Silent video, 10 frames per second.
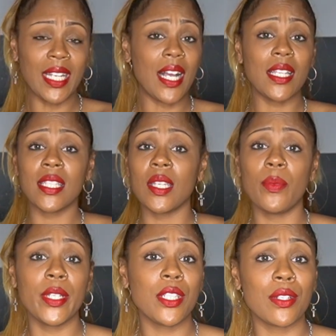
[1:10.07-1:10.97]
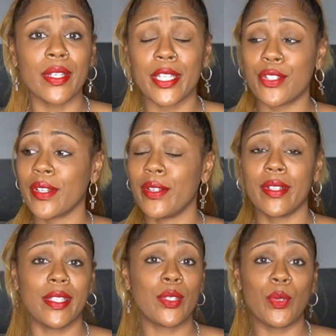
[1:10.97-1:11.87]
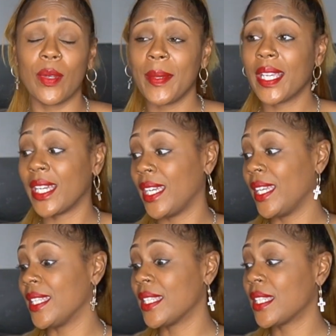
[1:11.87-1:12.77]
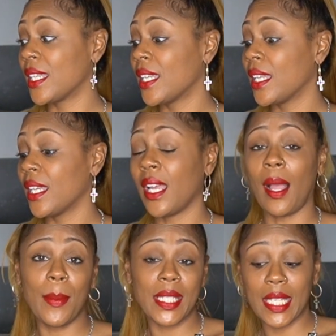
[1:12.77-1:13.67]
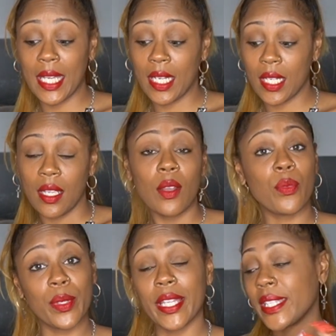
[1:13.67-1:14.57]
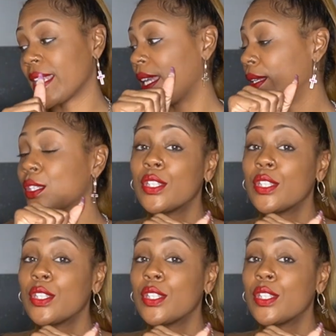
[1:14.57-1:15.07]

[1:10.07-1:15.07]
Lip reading: honestly we're just gonna get straight on into it because I'm excited, really excited.